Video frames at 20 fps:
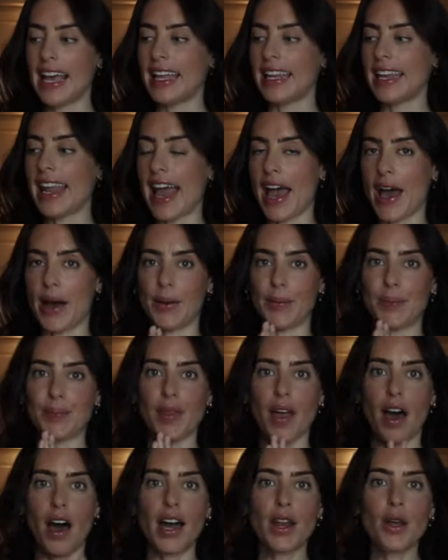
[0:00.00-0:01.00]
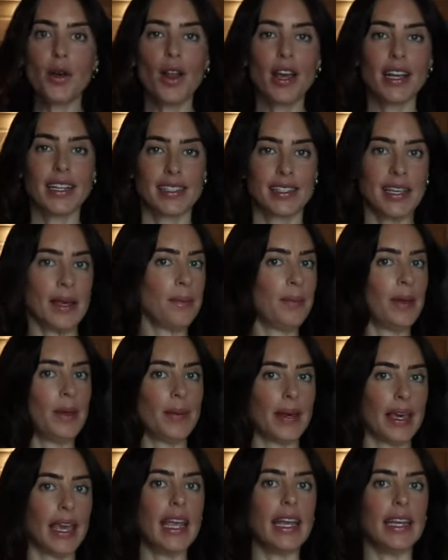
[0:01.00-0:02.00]
Now, I don't like skimpy
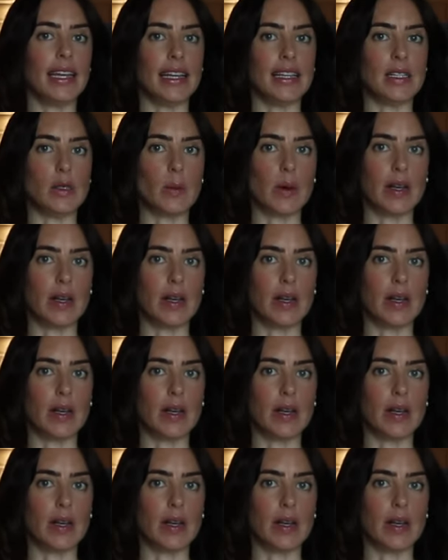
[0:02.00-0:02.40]
bikinis